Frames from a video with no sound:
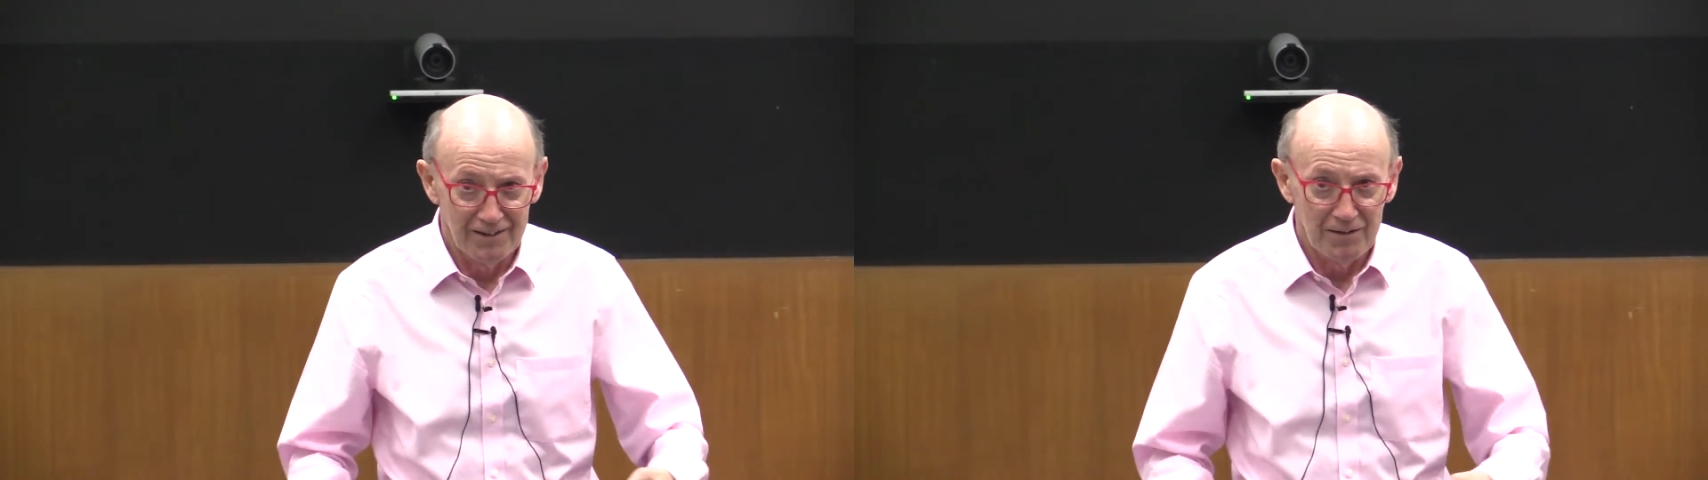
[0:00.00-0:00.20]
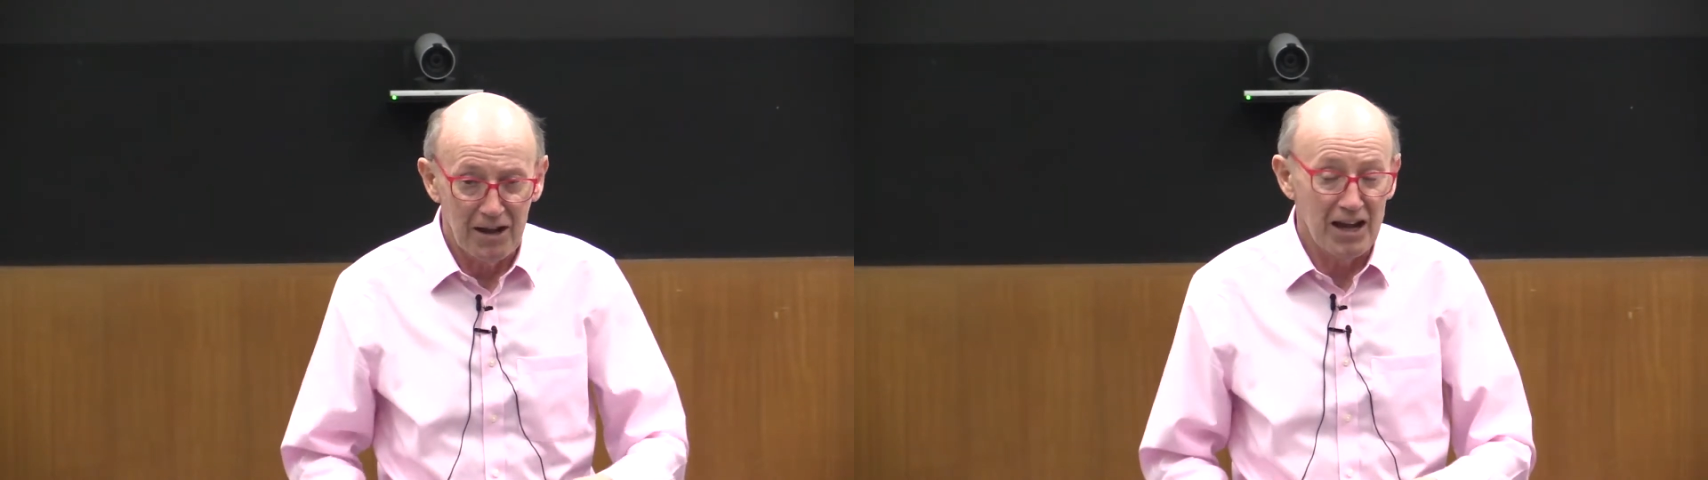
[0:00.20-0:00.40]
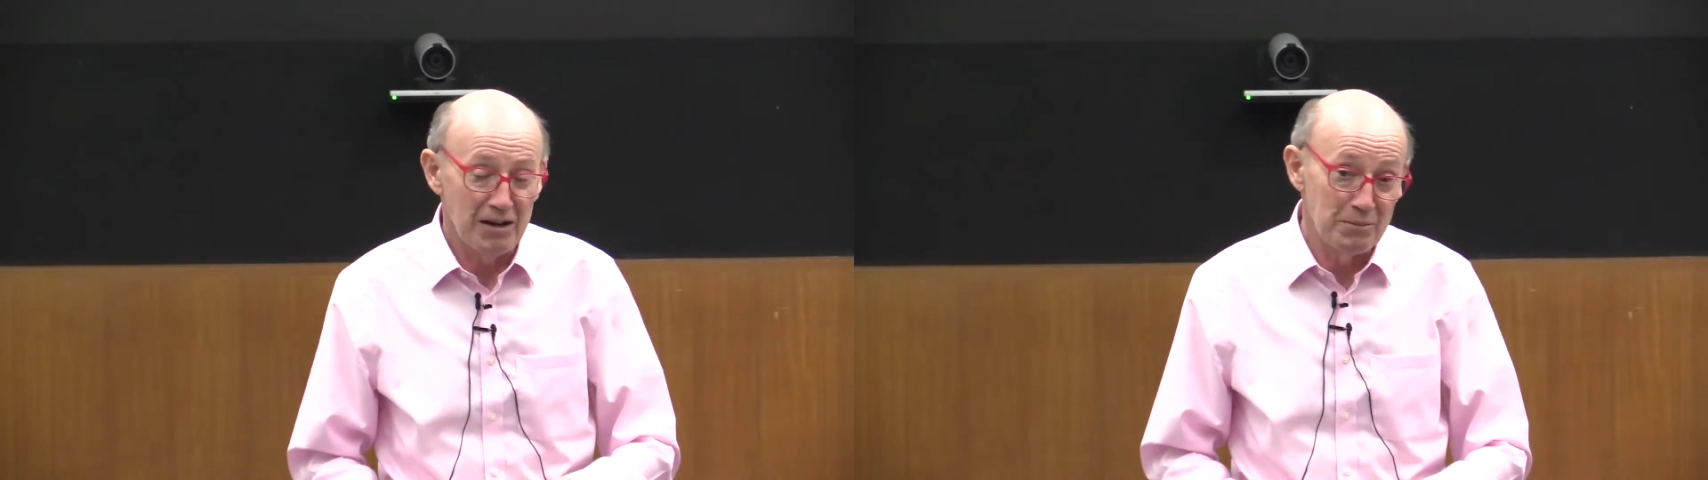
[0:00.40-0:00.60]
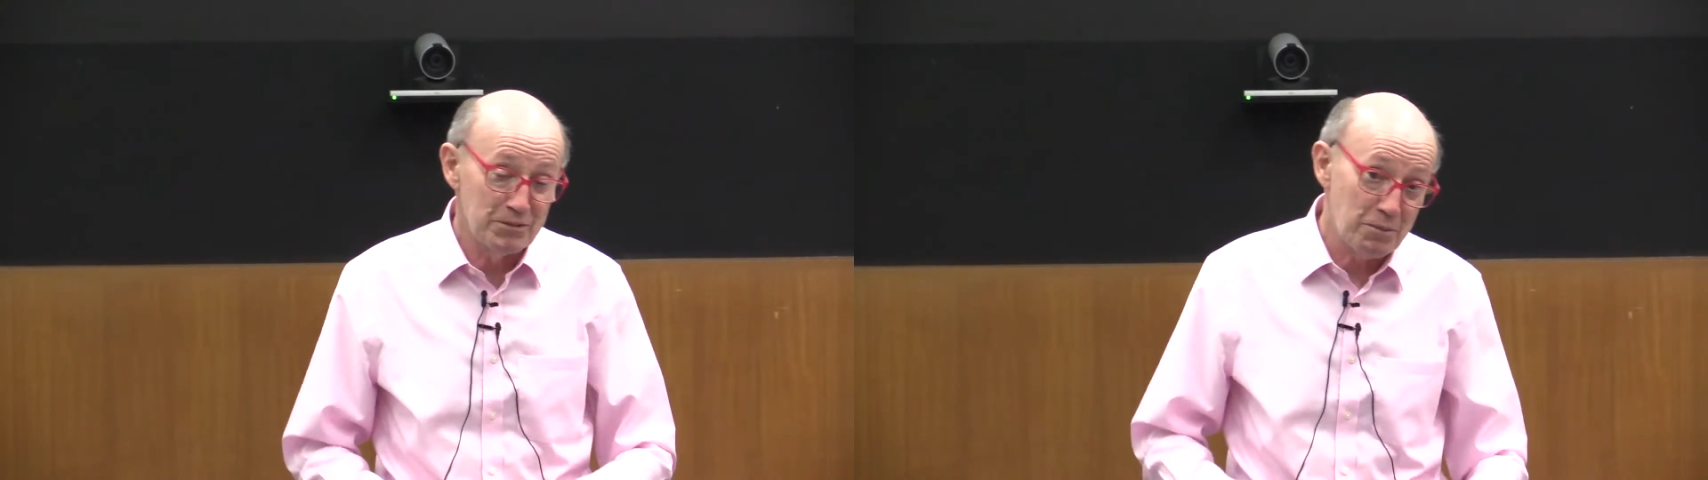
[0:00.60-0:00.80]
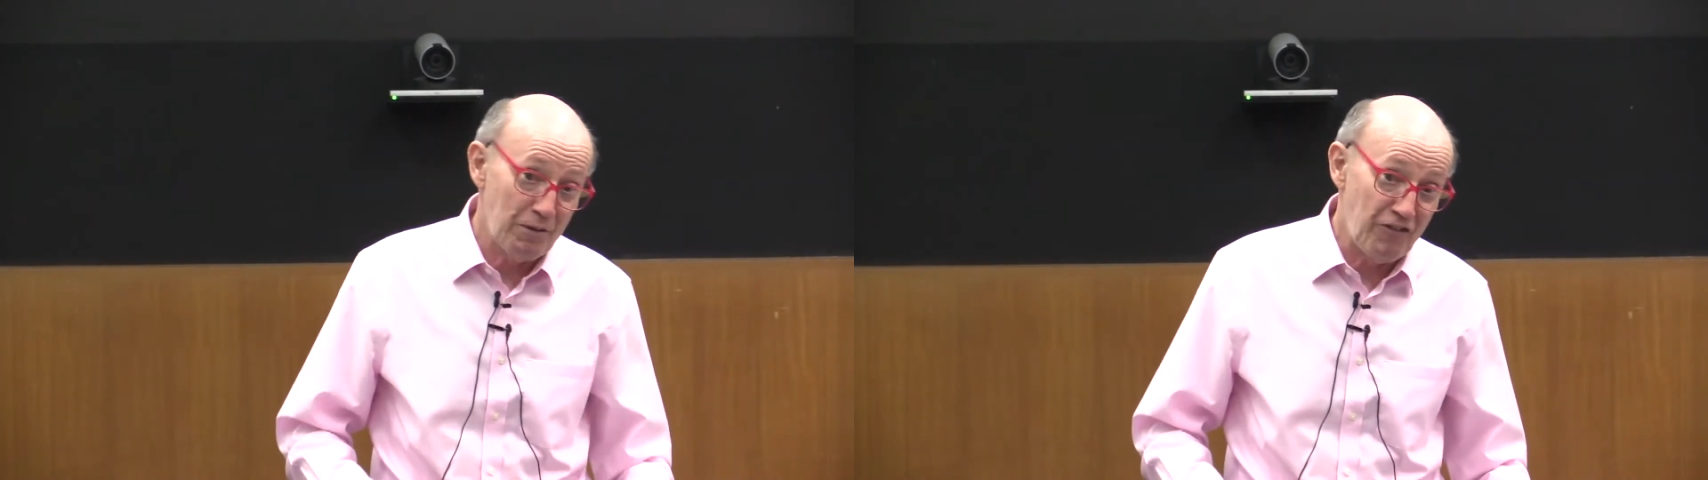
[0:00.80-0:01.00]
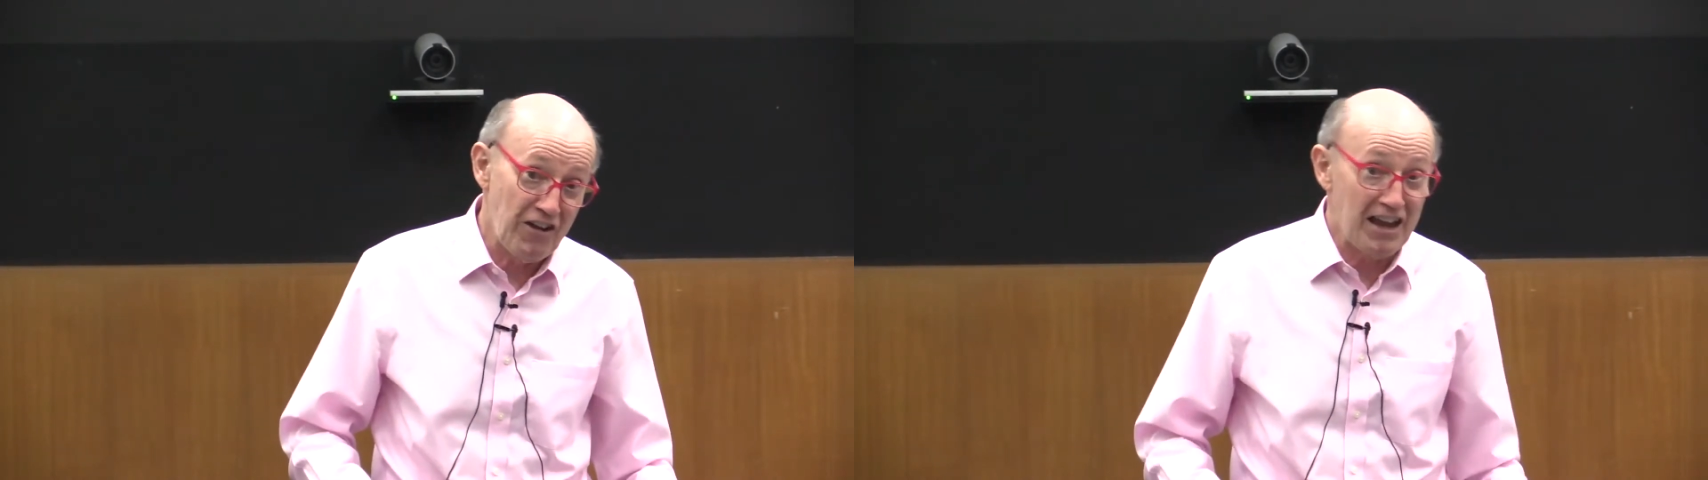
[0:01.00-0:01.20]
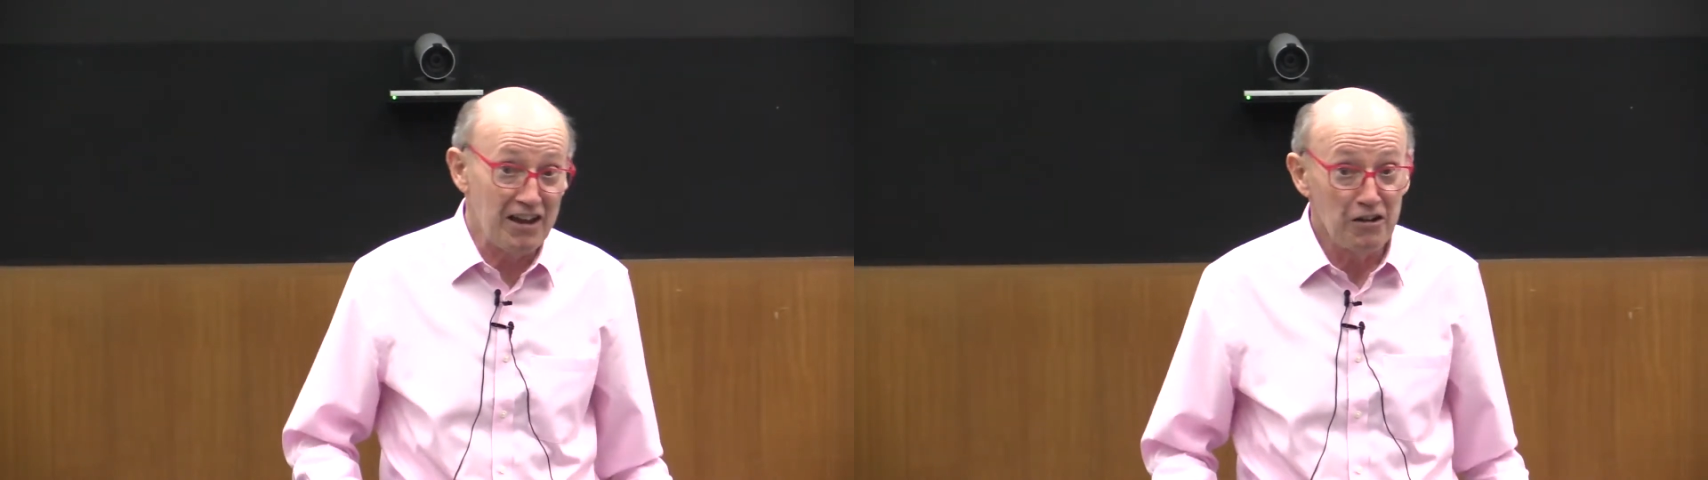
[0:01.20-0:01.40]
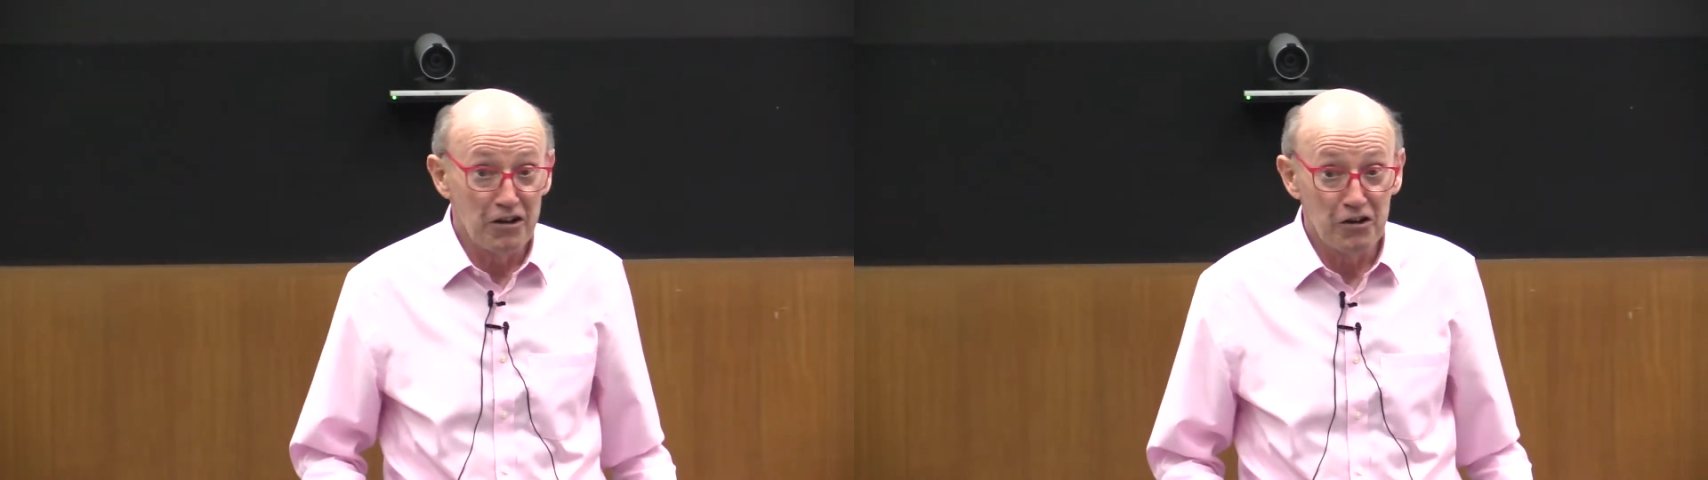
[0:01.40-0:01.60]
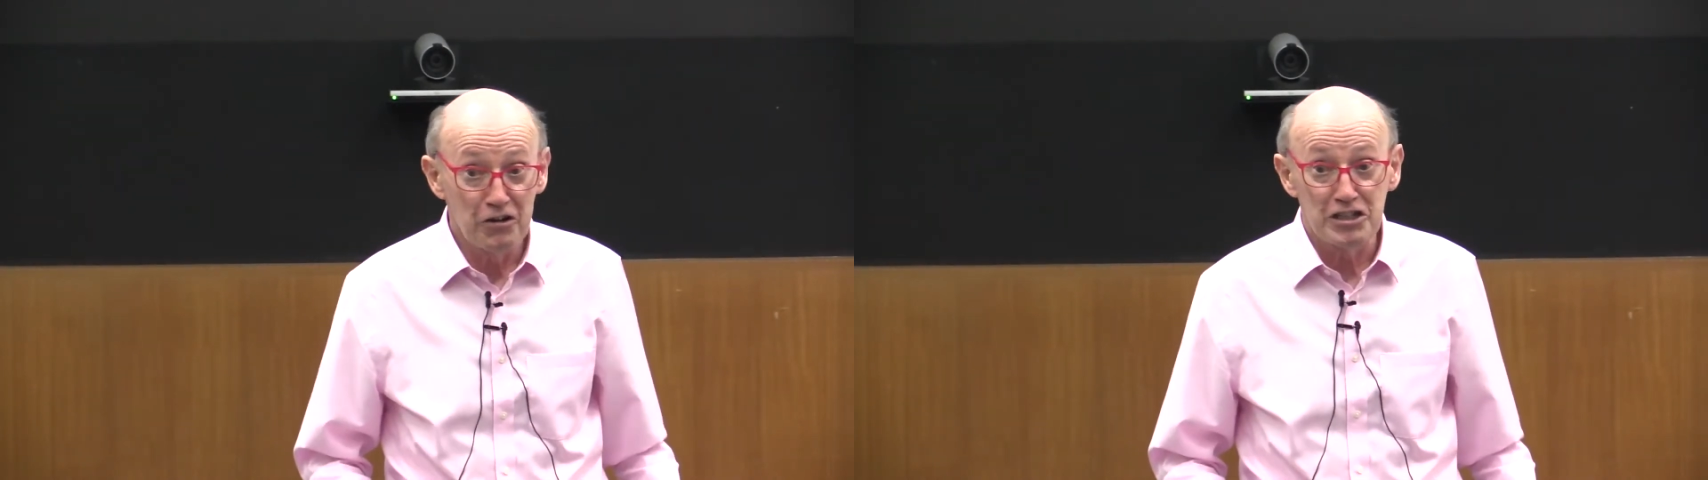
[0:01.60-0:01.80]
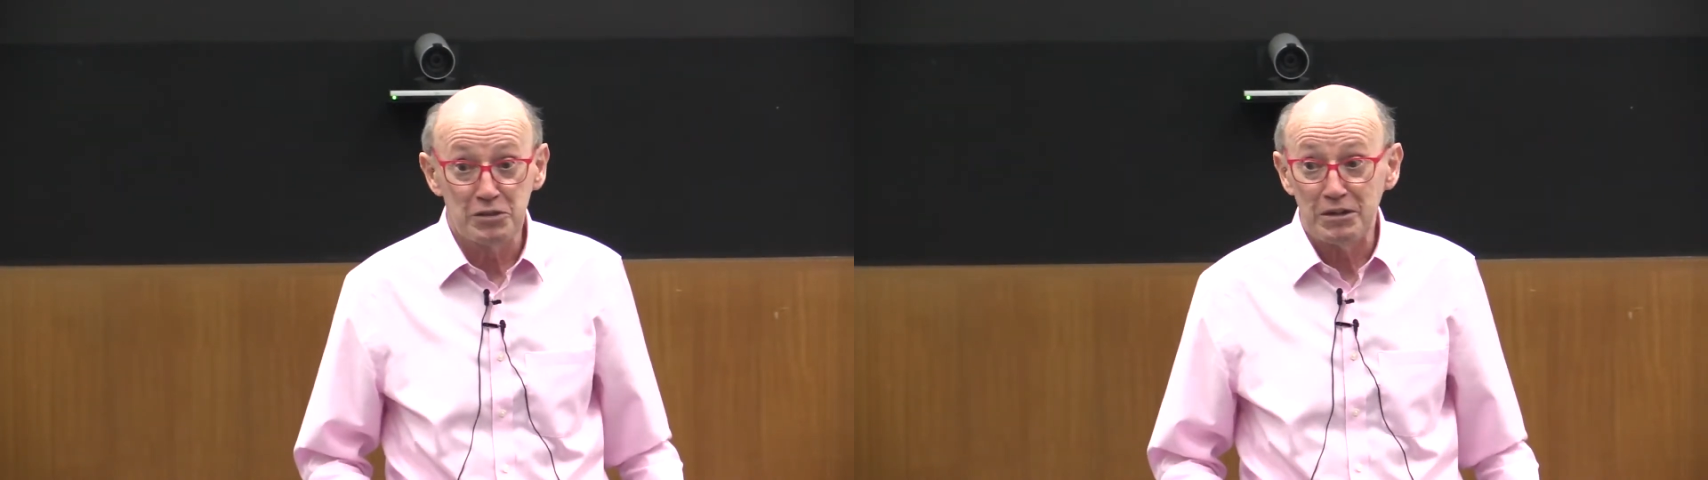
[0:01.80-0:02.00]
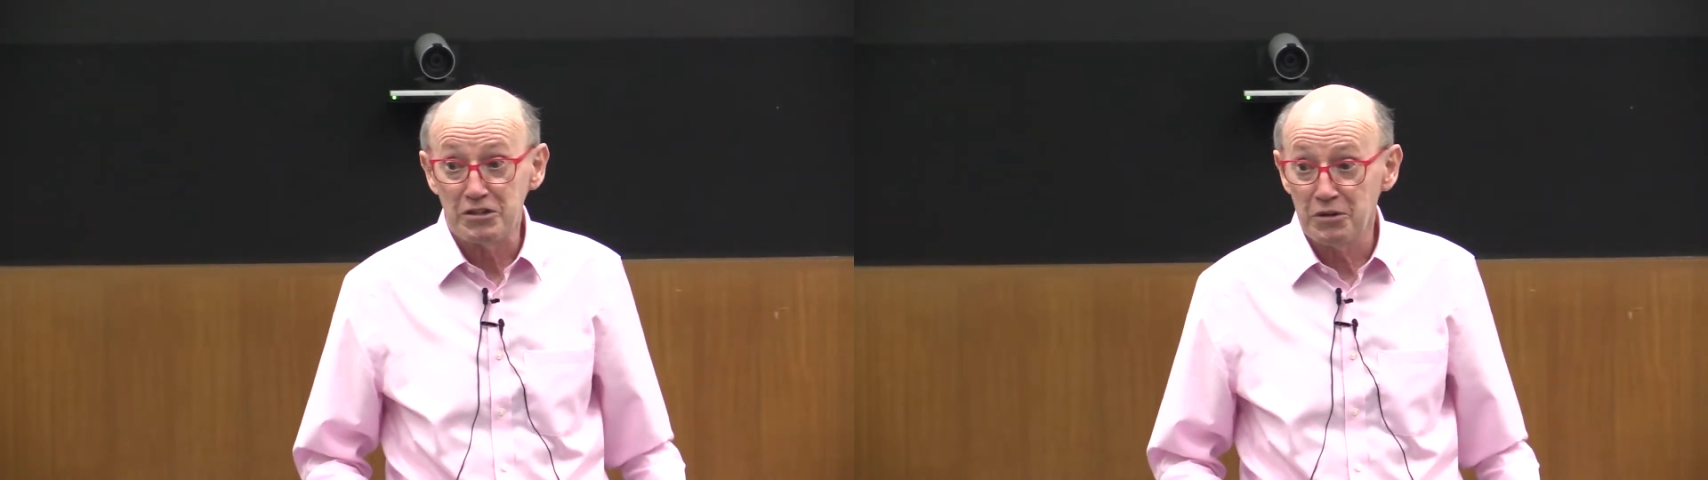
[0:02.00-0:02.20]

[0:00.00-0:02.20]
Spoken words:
And to be fair, Hurdy's been